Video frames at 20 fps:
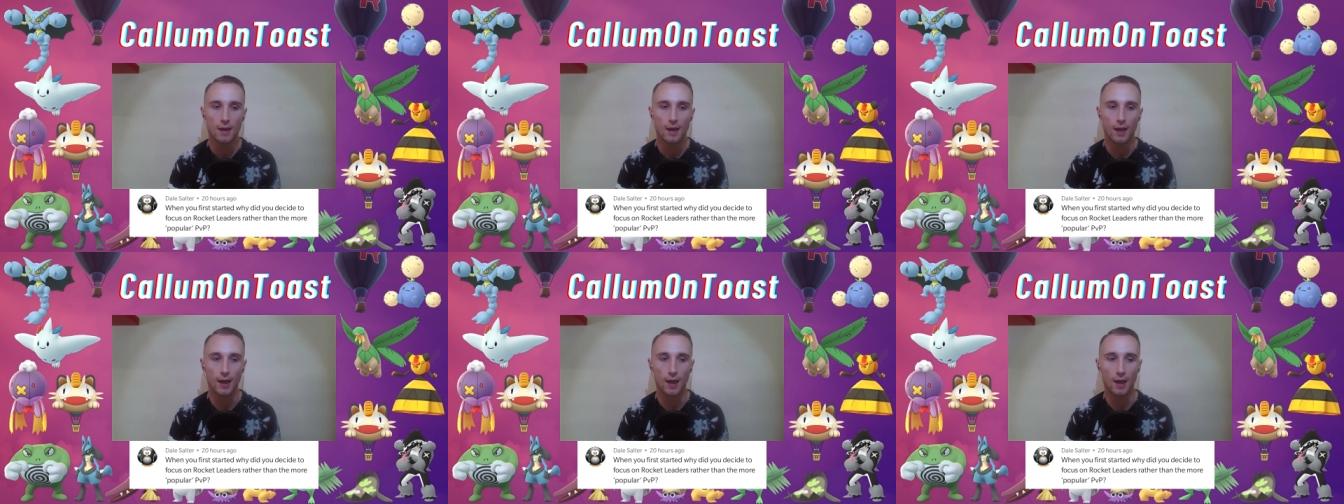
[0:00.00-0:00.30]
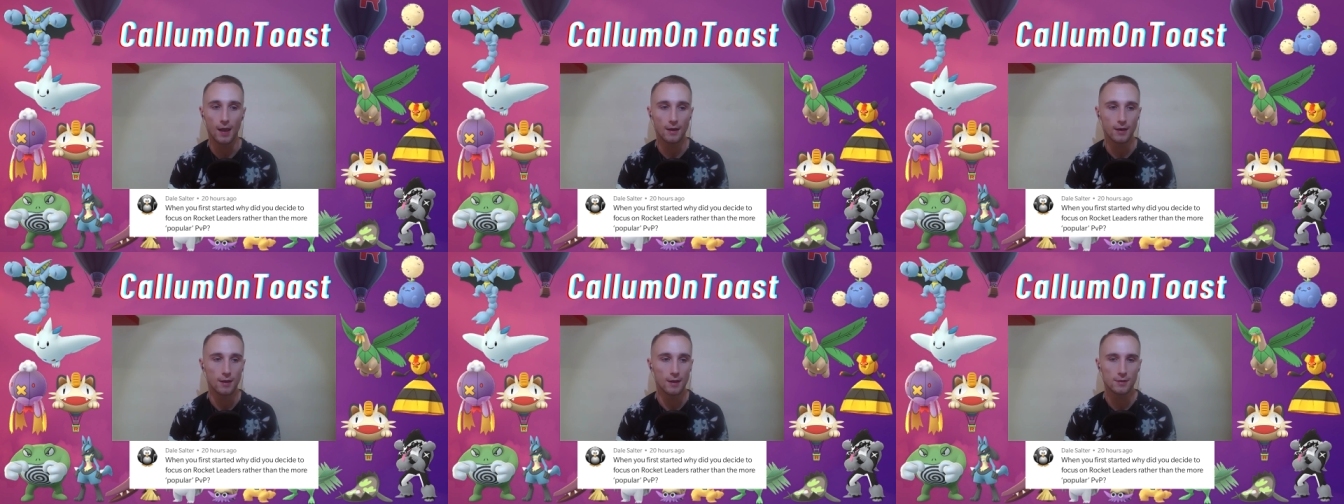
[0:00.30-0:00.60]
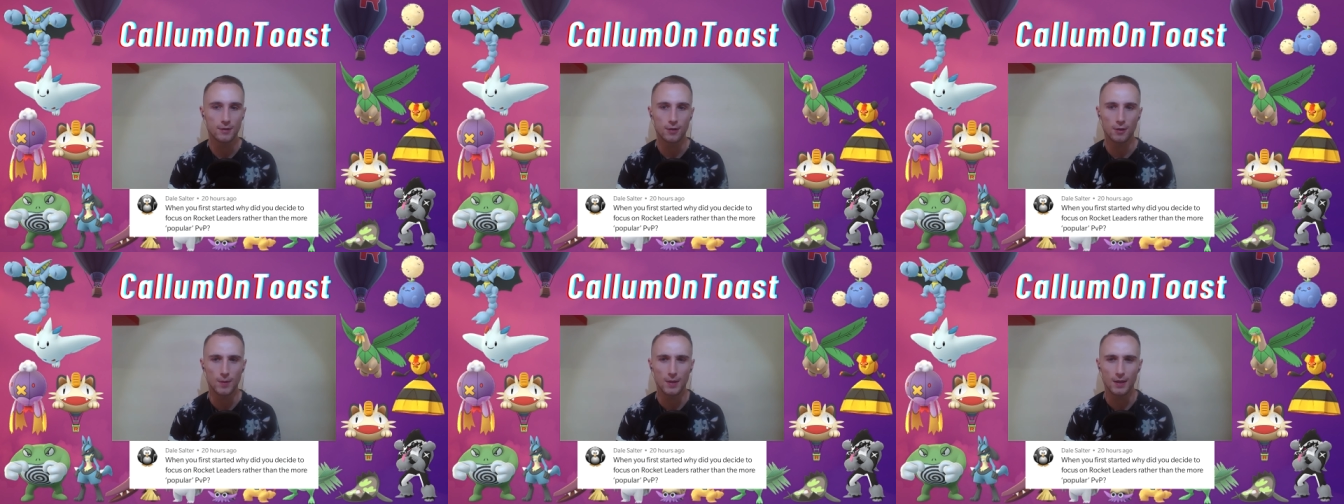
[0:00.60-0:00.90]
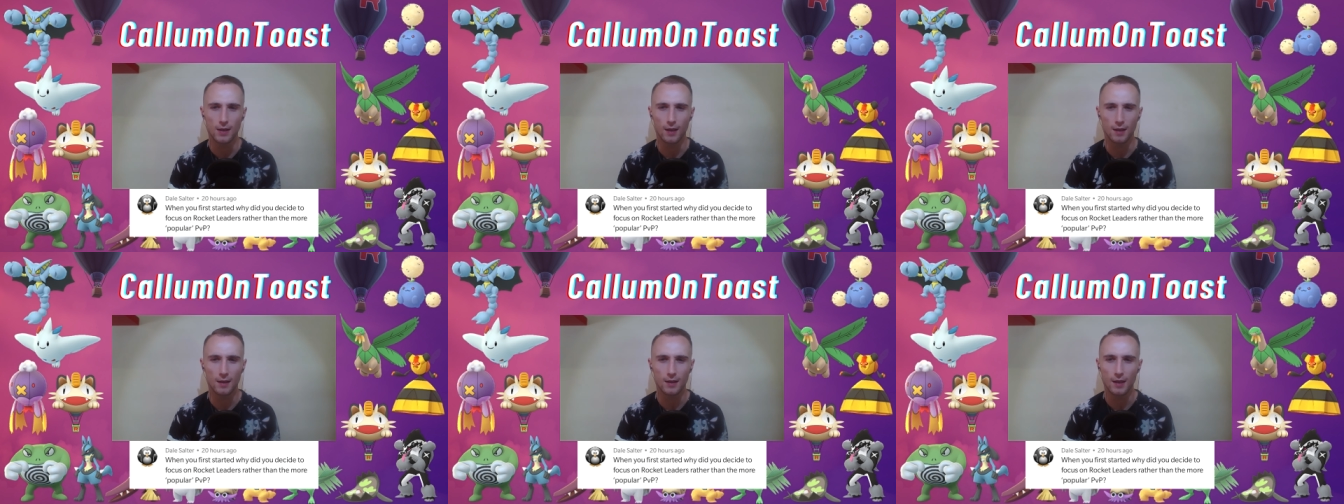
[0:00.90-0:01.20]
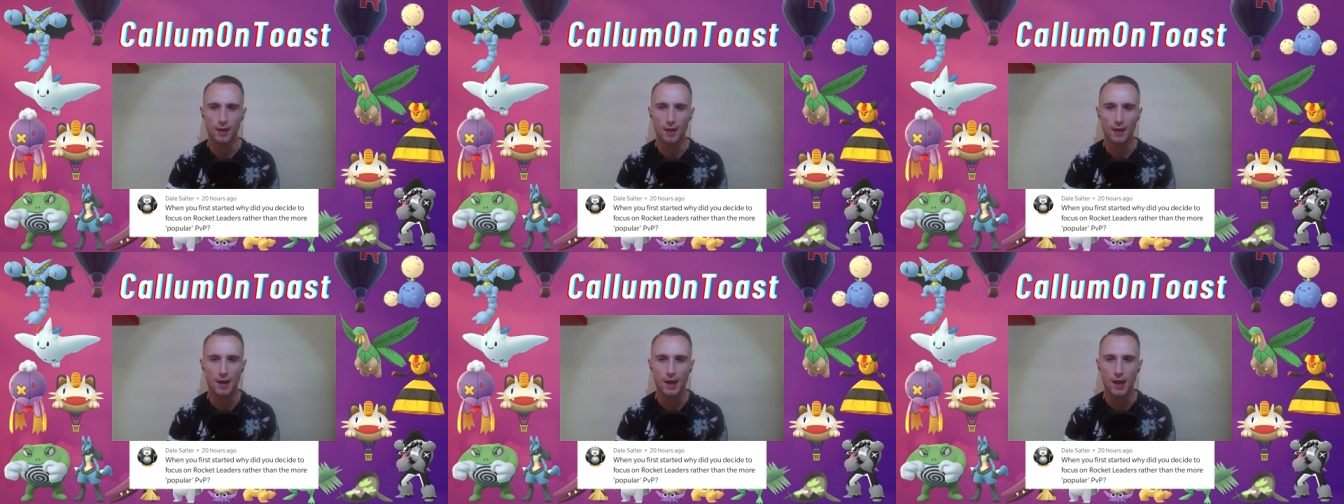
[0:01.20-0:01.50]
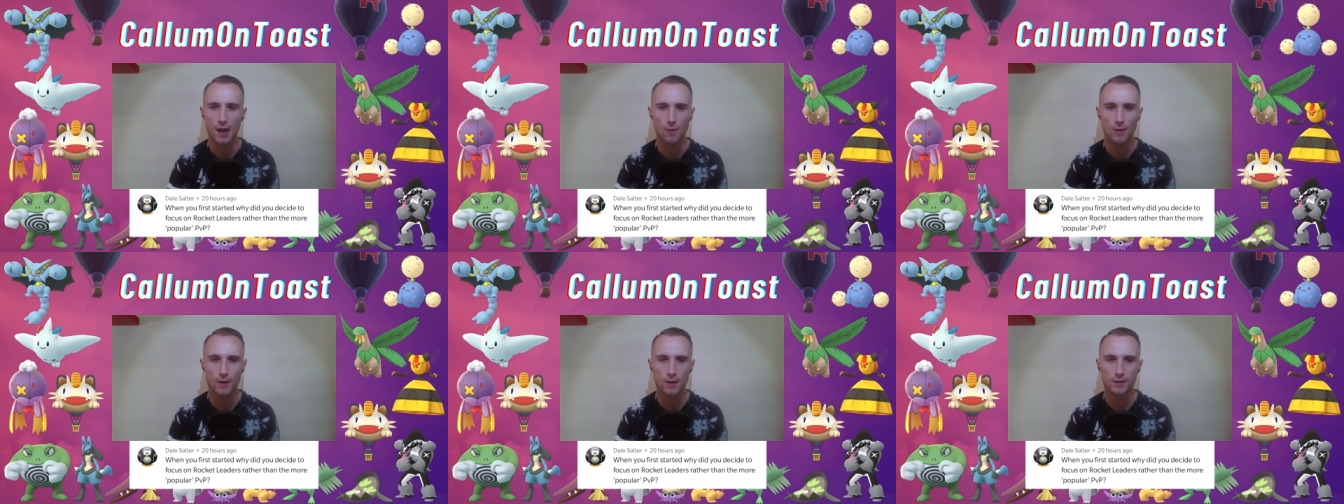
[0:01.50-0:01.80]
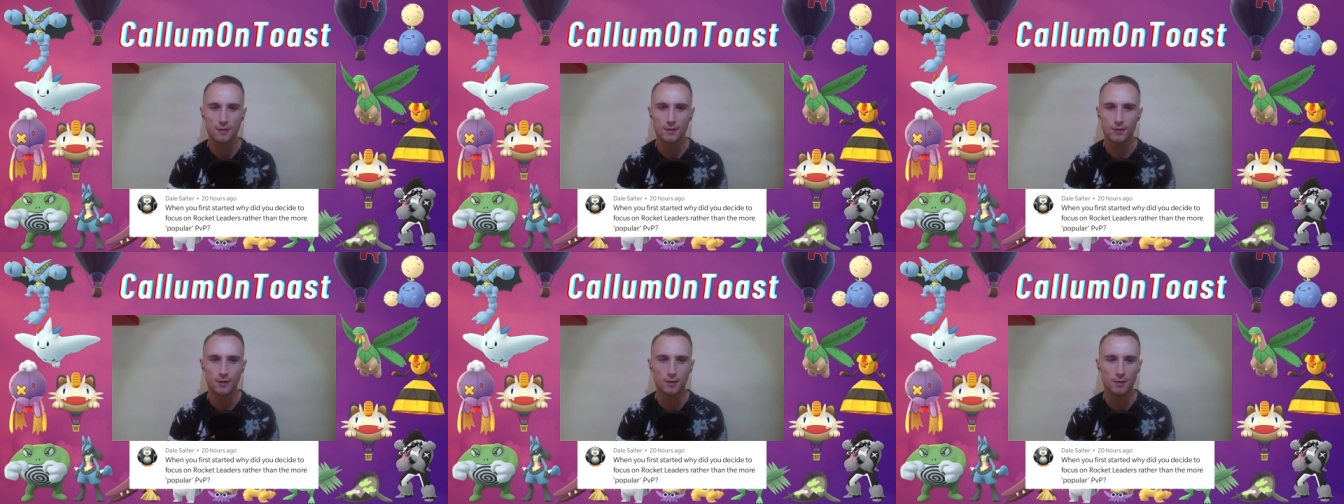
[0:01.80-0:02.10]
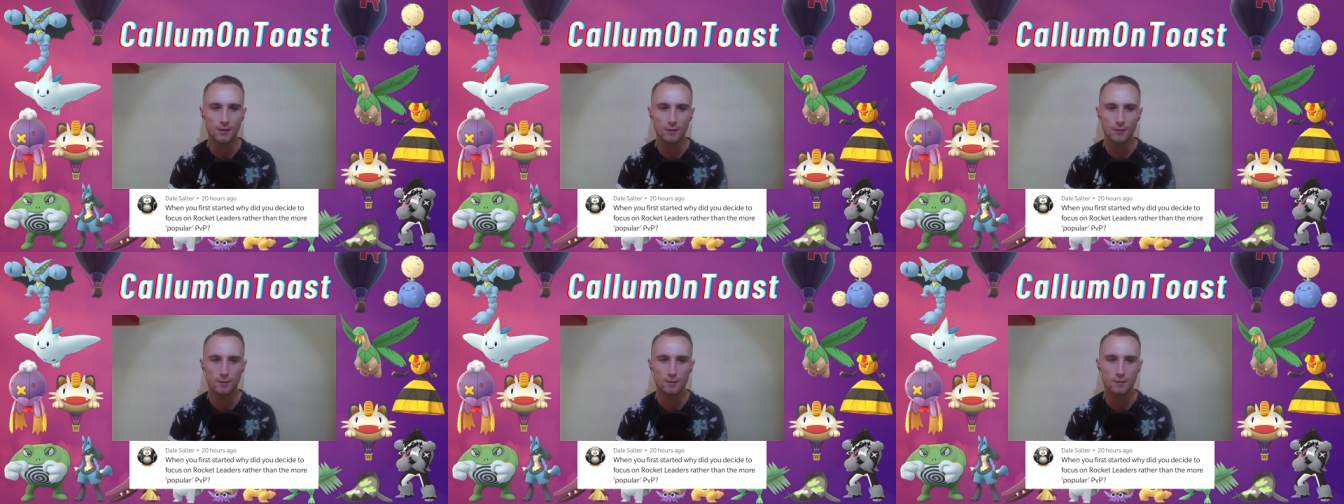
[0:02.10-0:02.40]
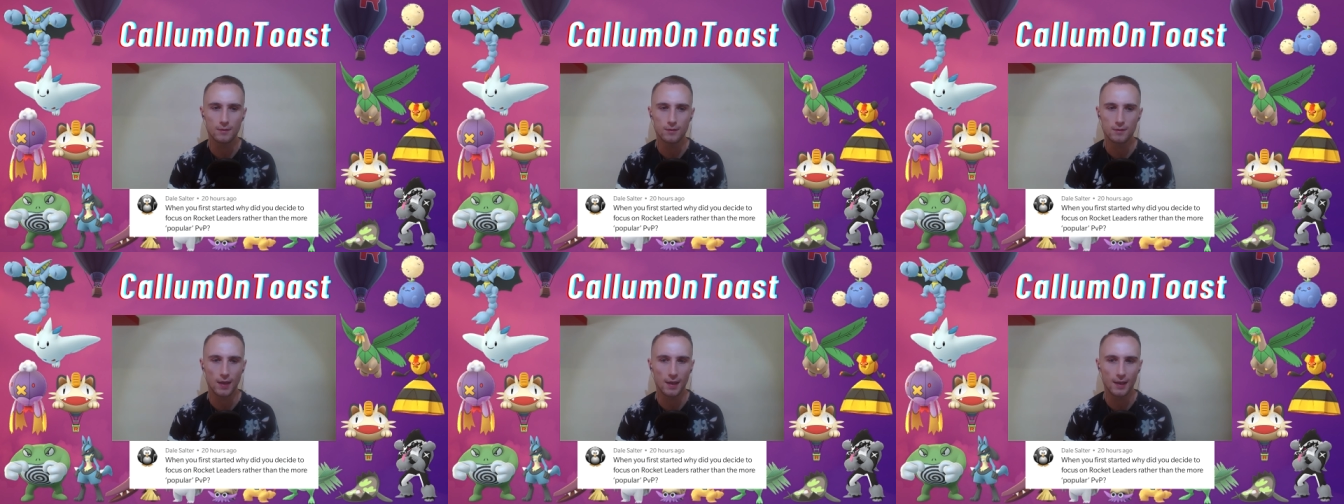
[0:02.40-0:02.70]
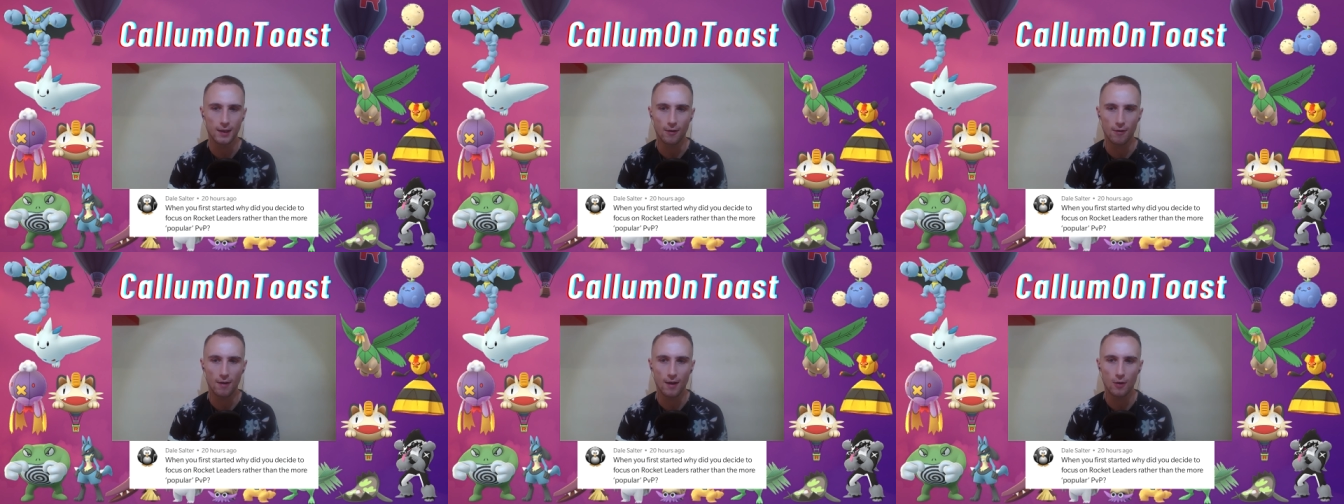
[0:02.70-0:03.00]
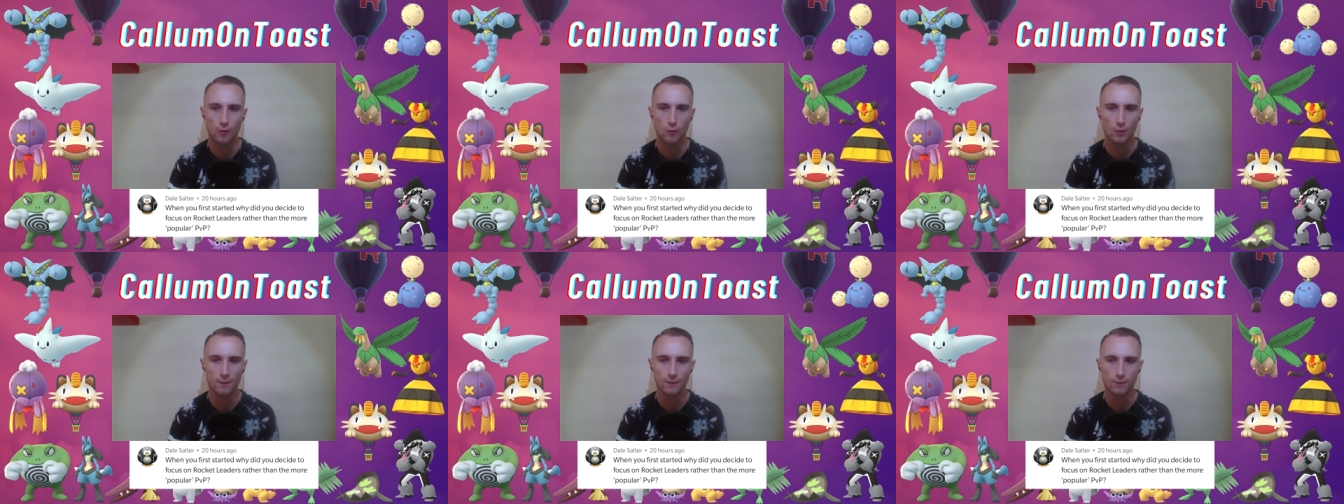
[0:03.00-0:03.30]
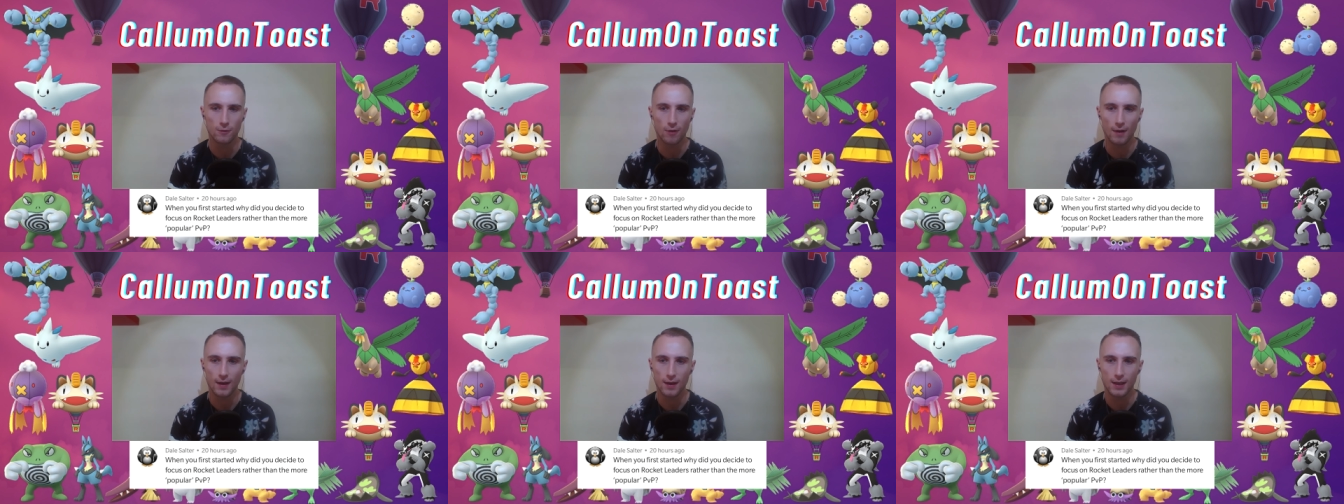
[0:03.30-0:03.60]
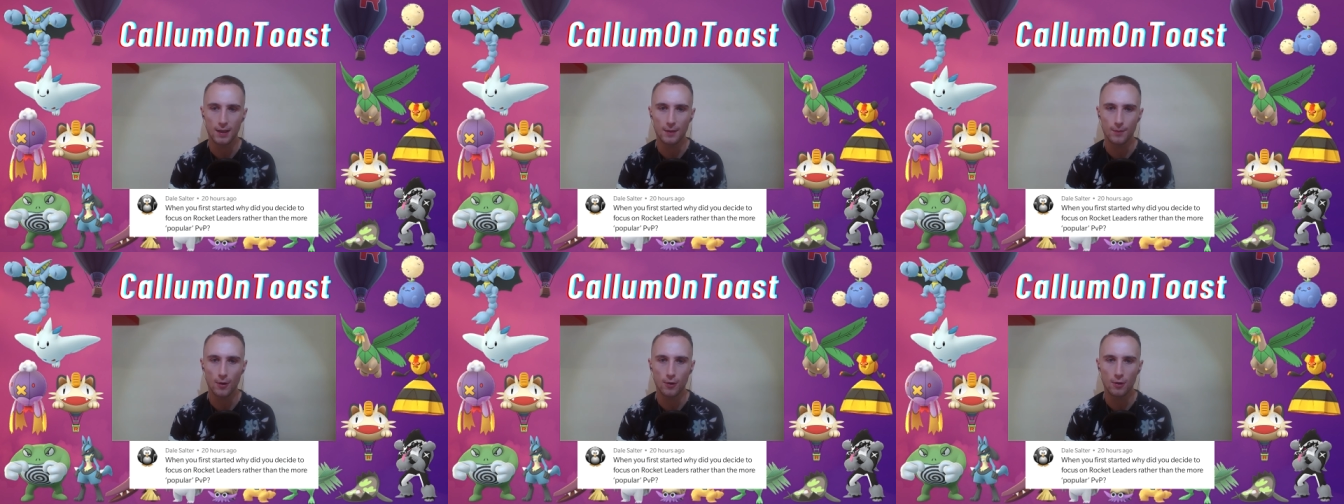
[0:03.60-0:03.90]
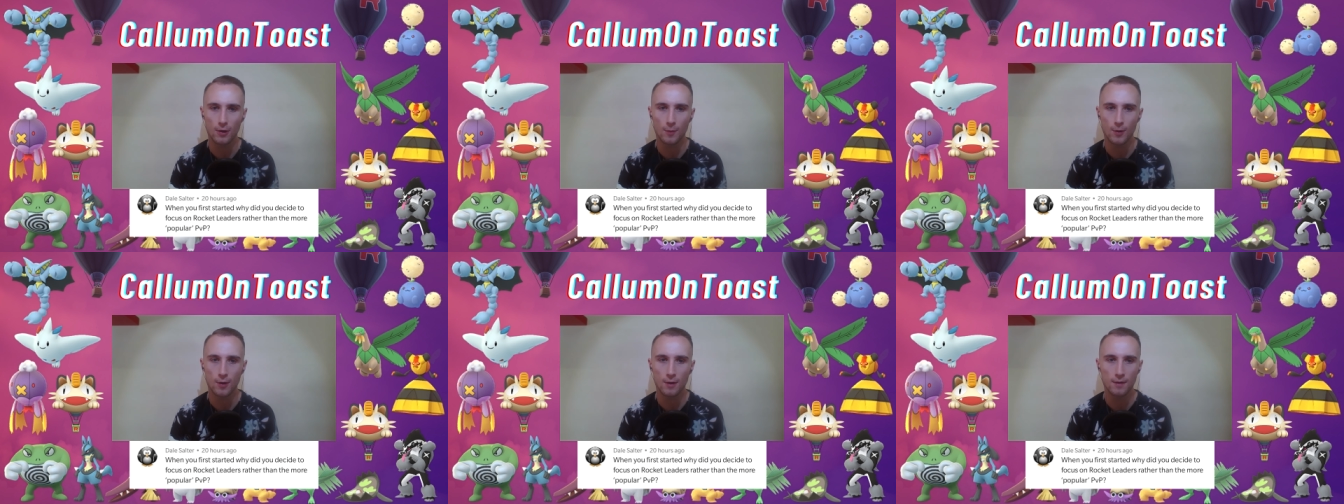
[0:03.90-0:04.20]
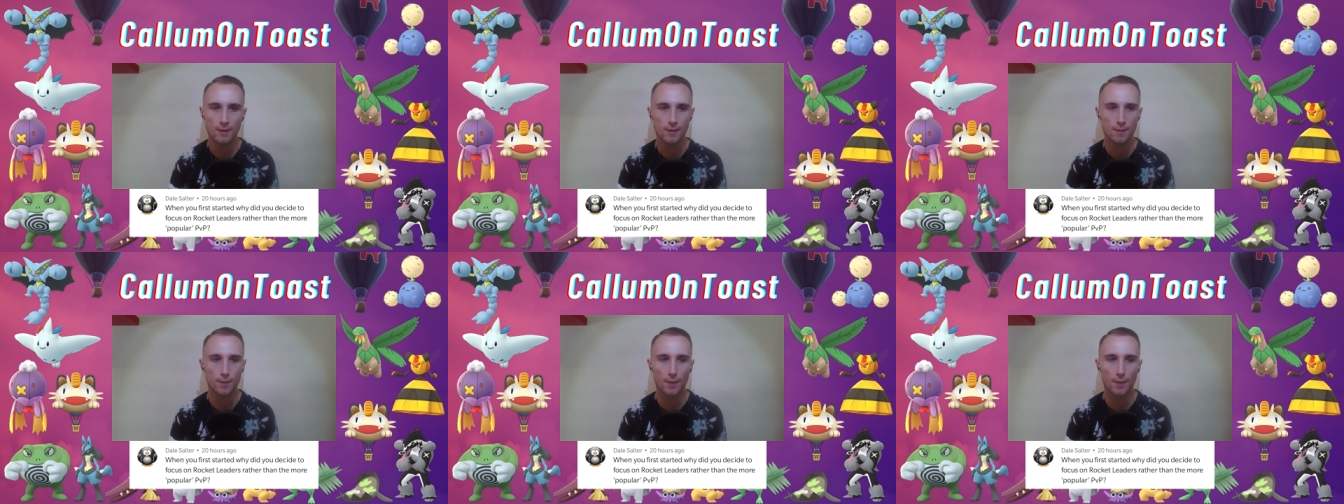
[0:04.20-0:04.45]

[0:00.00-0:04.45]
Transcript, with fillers: and it took me like an hour to take her out with Great League Pokemon,